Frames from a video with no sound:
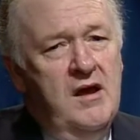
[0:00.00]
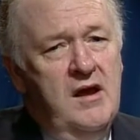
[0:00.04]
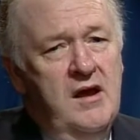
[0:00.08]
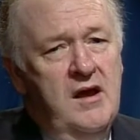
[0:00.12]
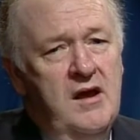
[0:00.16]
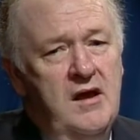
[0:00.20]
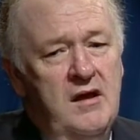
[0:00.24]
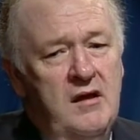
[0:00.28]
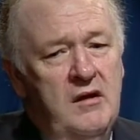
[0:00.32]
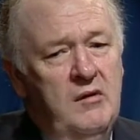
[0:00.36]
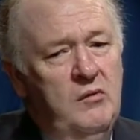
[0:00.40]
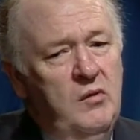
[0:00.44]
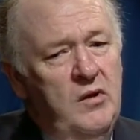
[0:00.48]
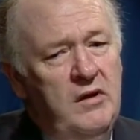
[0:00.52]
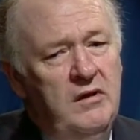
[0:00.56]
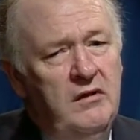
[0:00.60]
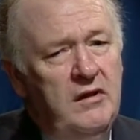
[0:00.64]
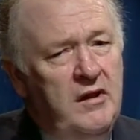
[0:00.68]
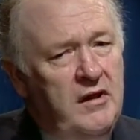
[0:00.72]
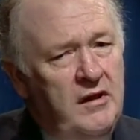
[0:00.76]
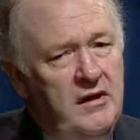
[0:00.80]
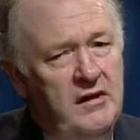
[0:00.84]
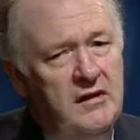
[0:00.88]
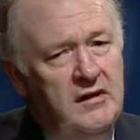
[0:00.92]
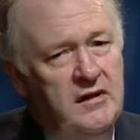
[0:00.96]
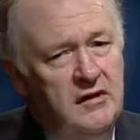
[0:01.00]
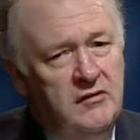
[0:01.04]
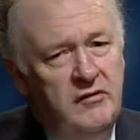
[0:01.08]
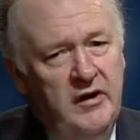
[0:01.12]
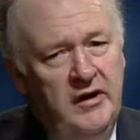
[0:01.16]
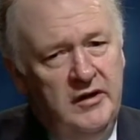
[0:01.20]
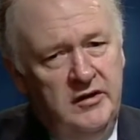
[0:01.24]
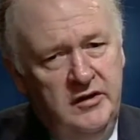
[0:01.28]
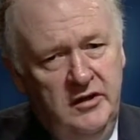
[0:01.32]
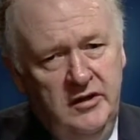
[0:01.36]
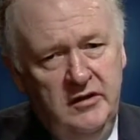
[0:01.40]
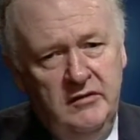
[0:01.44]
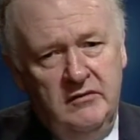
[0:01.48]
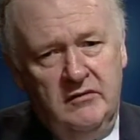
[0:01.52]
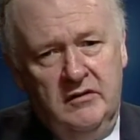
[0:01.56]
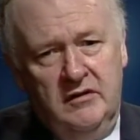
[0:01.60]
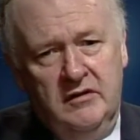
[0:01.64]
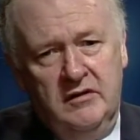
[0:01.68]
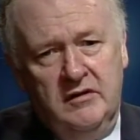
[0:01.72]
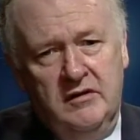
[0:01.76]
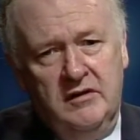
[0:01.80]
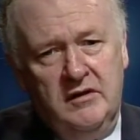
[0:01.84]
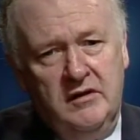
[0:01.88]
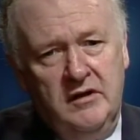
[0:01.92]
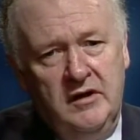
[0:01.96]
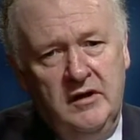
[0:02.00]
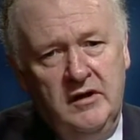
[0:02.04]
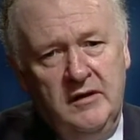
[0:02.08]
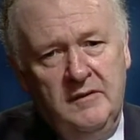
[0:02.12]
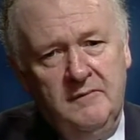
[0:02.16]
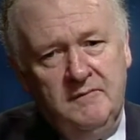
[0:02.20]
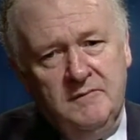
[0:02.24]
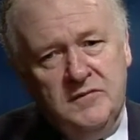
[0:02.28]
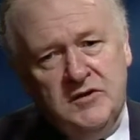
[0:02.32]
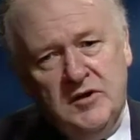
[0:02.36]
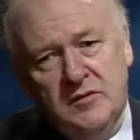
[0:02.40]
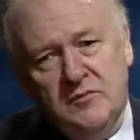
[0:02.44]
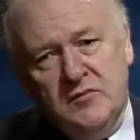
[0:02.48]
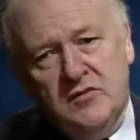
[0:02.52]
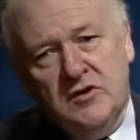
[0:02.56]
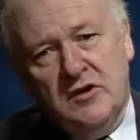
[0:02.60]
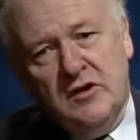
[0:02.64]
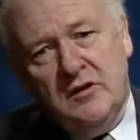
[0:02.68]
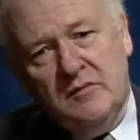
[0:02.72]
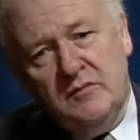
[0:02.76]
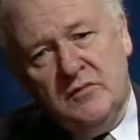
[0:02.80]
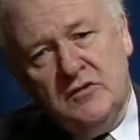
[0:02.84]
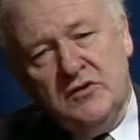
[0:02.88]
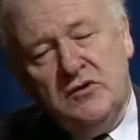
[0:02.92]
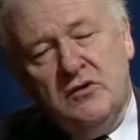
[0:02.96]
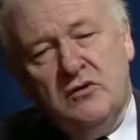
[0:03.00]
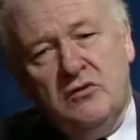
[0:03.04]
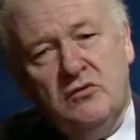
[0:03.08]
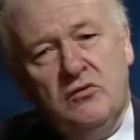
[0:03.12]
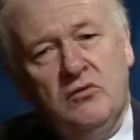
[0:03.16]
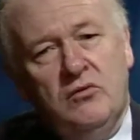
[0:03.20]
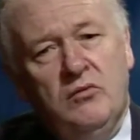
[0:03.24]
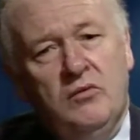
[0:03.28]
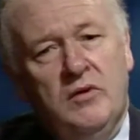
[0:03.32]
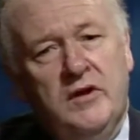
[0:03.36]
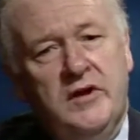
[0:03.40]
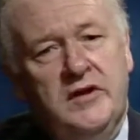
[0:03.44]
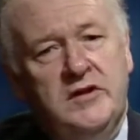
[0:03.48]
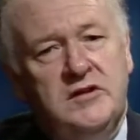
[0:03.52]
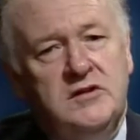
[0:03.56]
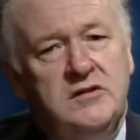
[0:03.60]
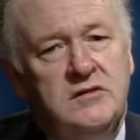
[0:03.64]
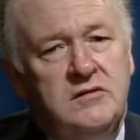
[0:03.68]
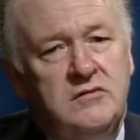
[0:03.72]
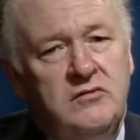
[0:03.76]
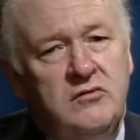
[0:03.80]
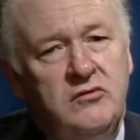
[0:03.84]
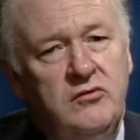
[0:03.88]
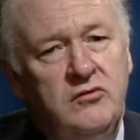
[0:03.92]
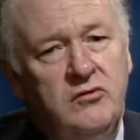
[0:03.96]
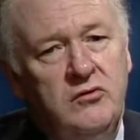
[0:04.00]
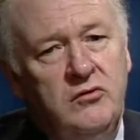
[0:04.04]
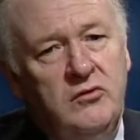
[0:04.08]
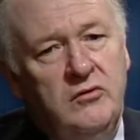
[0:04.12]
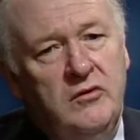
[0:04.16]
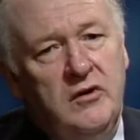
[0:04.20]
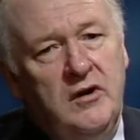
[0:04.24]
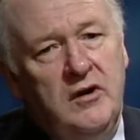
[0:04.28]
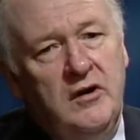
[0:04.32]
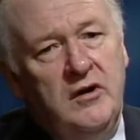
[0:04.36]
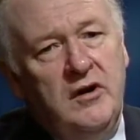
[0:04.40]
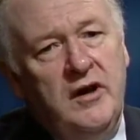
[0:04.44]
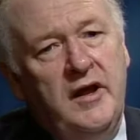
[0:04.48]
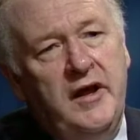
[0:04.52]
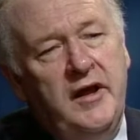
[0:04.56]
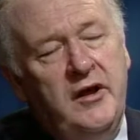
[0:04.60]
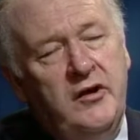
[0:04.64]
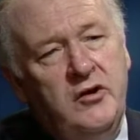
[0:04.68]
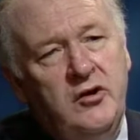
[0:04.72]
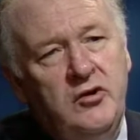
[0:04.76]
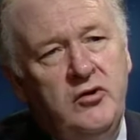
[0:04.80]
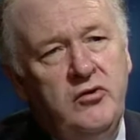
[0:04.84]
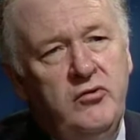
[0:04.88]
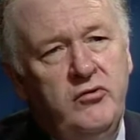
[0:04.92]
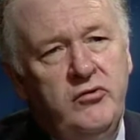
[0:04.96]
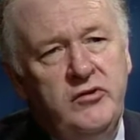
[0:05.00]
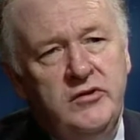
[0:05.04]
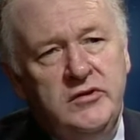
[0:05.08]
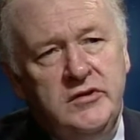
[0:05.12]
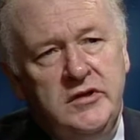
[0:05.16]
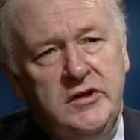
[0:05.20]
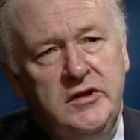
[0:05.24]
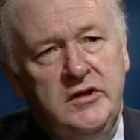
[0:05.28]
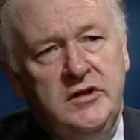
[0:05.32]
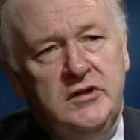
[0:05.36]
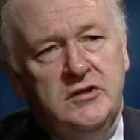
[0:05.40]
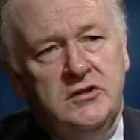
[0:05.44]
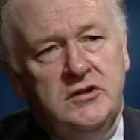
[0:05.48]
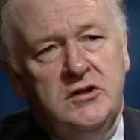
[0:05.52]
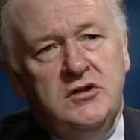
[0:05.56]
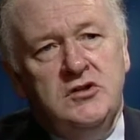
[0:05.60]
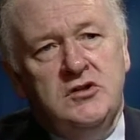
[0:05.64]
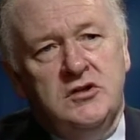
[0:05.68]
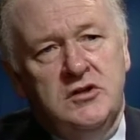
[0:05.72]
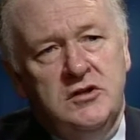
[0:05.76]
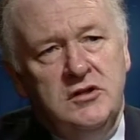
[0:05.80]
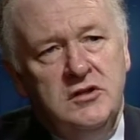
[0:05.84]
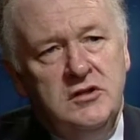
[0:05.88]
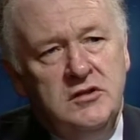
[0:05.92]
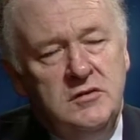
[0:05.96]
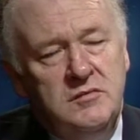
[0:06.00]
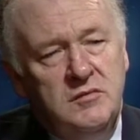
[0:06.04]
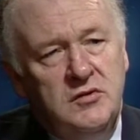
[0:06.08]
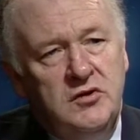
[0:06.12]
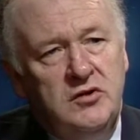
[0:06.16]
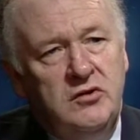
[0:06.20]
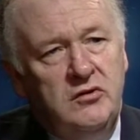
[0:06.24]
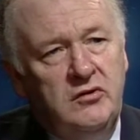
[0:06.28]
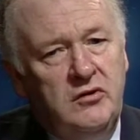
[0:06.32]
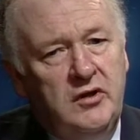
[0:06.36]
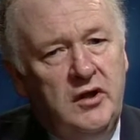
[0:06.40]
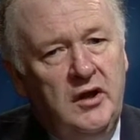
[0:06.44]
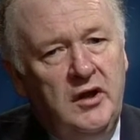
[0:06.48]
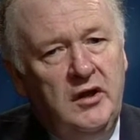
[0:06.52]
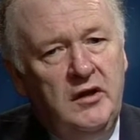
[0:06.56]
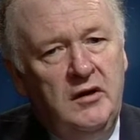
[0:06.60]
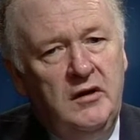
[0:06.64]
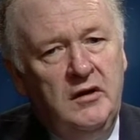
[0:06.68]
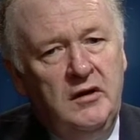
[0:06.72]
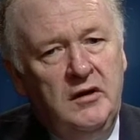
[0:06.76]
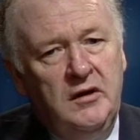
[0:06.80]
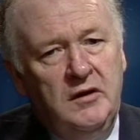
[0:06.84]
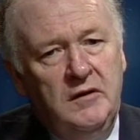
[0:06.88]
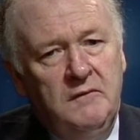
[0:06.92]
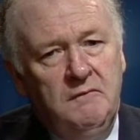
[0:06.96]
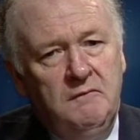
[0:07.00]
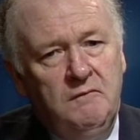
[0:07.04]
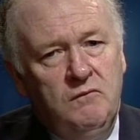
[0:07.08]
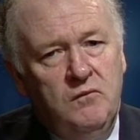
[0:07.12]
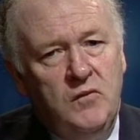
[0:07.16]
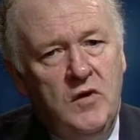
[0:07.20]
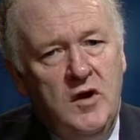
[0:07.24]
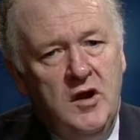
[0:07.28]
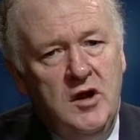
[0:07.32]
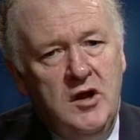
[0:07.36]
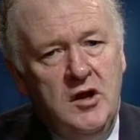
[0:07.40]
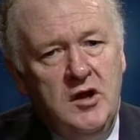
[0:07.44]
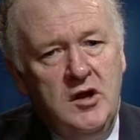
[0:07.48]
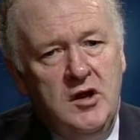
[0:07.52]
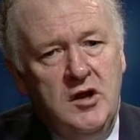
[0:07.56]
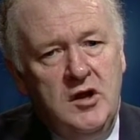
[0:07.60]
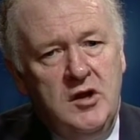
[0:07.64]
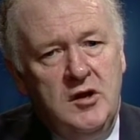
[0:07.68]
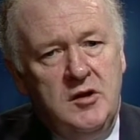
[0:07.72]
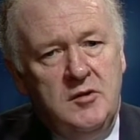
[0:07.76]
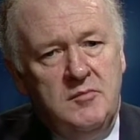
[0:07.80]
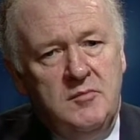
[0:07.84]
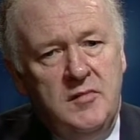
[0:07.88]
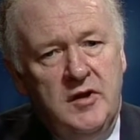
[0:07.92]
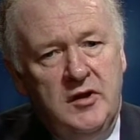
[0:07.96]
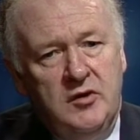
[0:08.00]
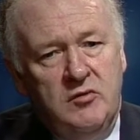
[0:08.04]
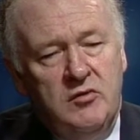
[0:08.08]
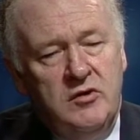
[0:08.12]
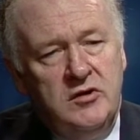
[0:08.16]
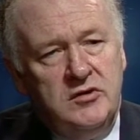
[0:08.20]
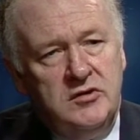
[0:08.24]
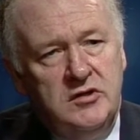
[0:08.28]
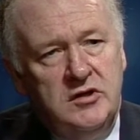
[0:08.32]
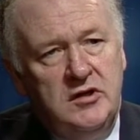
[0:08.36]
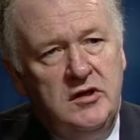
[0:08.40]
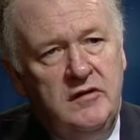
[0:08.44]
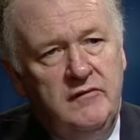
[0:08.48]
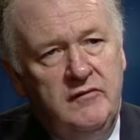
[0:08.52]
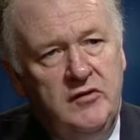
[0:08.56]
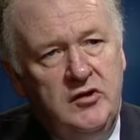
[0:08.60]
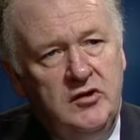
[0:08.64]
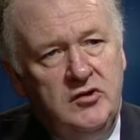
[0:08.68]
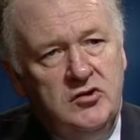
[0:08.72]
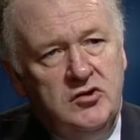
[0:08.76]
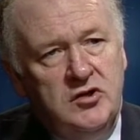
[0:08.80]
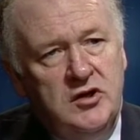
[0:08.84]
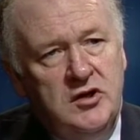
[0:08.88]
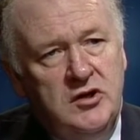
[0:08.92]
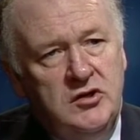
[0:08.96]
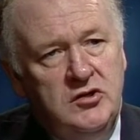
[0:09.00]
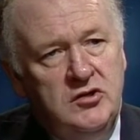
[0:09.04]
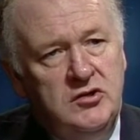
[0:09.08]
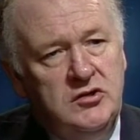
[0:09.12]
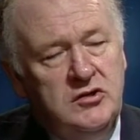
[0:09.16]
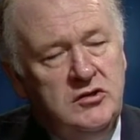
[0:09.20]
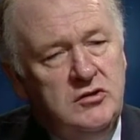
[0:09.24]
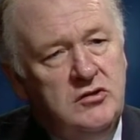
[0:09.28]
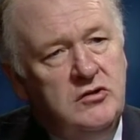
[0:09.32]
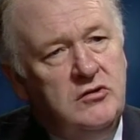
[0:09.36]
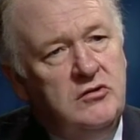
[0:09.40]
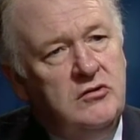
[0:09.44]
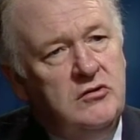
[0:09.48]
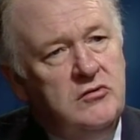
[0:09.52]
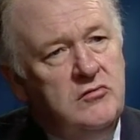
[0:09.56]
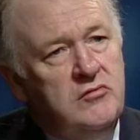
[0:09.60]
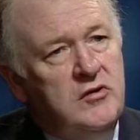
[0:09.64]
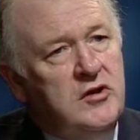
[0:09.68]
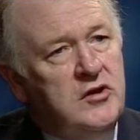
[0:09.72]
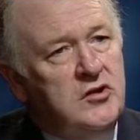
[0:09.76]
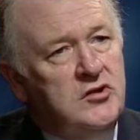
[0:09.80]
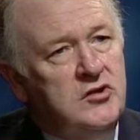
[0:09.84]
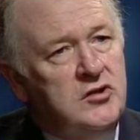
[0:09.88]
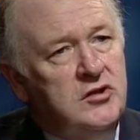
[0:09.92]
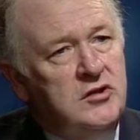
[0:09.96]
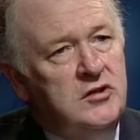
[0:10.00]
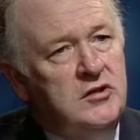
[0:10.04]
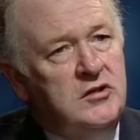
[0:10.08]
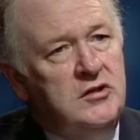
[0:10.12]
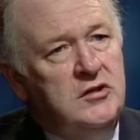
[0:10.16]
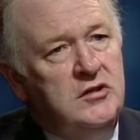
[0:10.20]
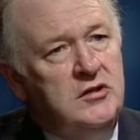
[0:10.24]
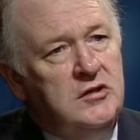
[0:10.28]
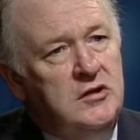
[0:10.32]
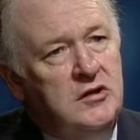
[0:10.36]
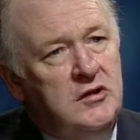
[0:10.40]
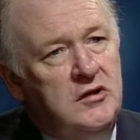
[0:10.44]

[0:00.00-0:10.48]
Well, a great deal. Sometimes not always through loud and noisy decisions, but you can make quite significant changes to directions